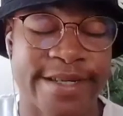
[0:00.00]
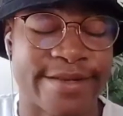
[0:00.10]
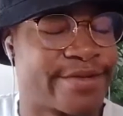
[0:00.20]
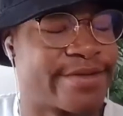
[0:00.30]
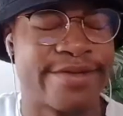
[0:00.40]

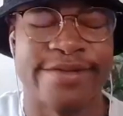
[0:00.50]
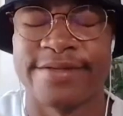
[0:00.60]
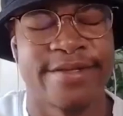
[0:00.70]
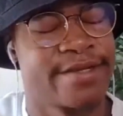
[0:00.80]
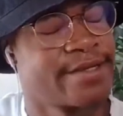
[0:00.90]
for
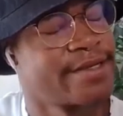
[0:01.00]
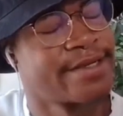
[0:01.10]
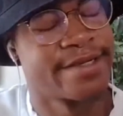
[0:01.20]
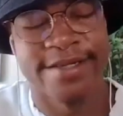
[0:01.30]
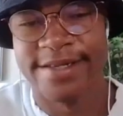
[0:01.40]
I'm
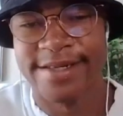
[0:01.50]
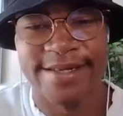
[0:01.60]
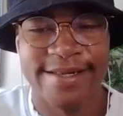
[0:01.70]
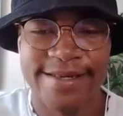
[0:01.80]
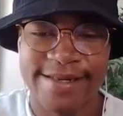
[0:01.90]
like,
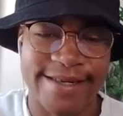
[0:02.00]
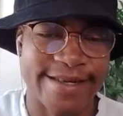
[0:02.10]
but